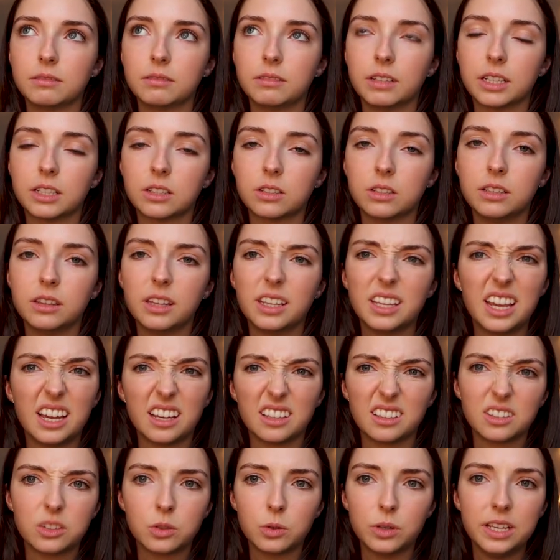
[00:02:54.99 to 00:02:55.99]
like in like,
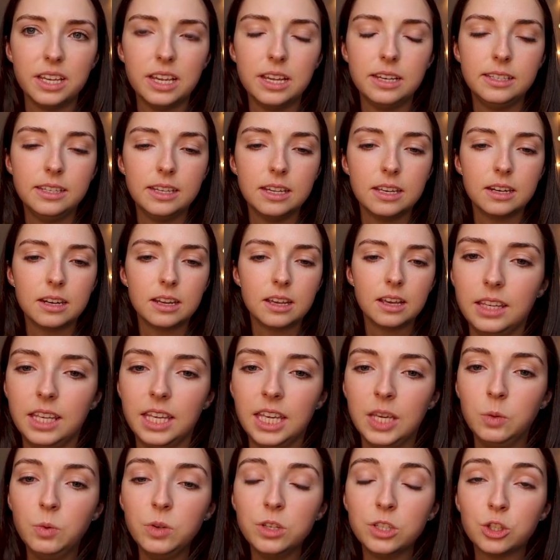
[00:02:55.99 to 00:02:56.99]
yeah, like twenty eighteen,
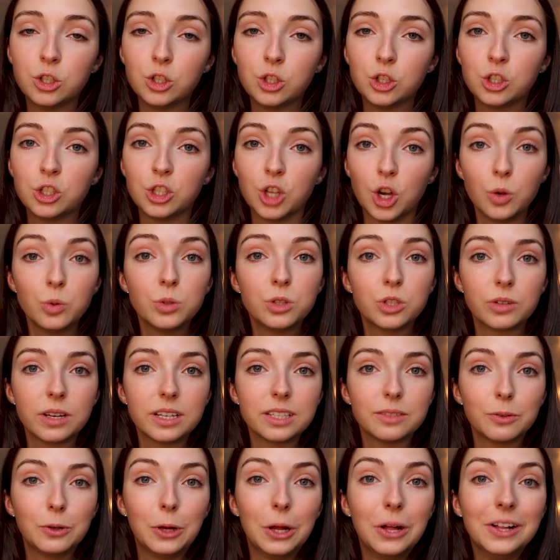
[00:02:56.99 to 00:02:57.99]
it was so
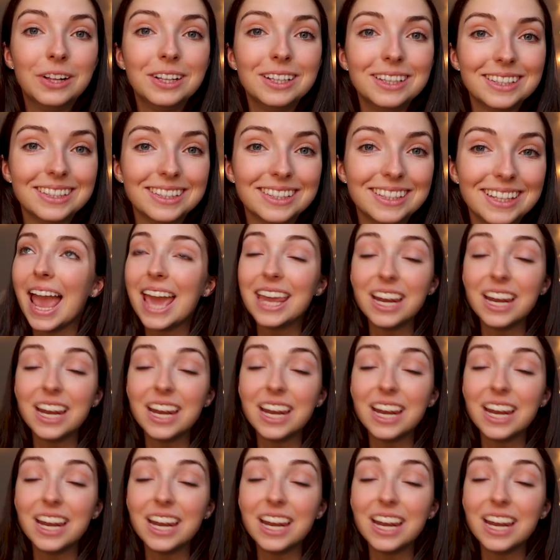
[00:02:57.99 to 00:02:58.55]
stressful.